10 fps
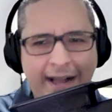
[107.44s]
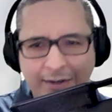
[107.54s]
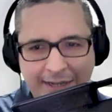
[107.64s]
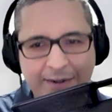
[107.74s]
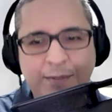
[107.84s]
I'll
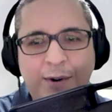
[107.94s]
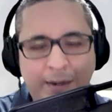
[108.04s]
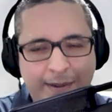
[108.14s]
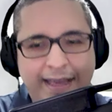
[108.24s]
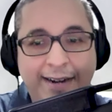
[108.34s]
tell you more
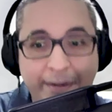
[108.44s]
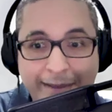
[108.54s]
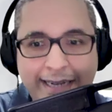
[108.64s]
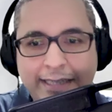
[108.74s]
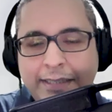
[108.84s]
about that in a
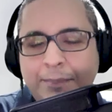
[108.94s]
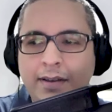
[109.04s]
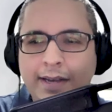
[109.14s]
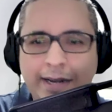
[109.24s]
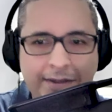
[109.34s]
minute.
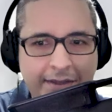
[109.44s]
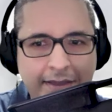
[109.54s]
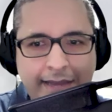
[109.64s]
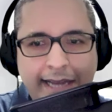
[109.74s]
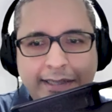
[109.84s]
And other
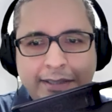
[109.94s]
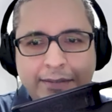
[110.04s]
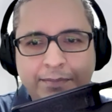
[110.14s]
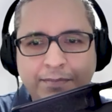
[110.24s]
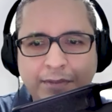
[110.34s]
than that,
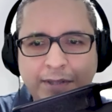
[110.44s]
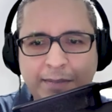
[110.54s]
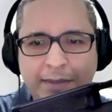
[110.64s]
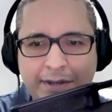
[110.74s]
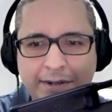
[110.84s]

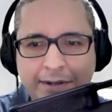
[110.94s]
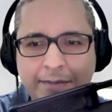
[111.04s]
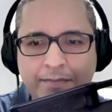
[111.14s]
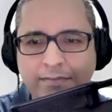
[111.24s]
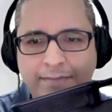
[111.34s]
some
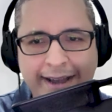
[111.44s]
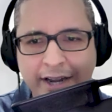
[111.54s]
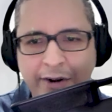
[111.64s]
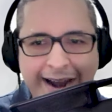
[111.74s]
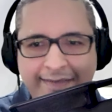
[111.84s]
other
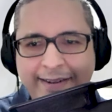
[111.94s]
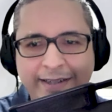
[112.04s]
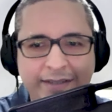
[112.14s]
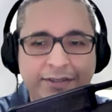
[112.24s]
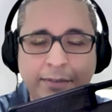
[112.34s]

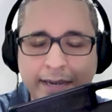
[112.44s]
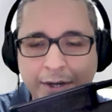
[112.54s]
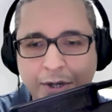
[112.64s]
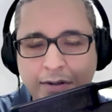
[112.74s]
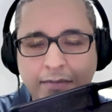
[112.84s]
biographical
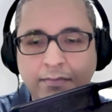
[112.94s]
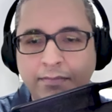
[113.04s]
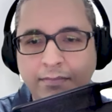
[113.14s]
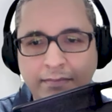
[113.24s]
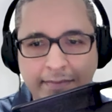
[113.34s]
information
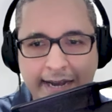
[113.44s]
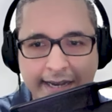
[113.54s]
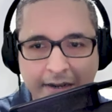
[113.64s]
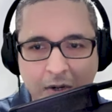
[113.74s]
my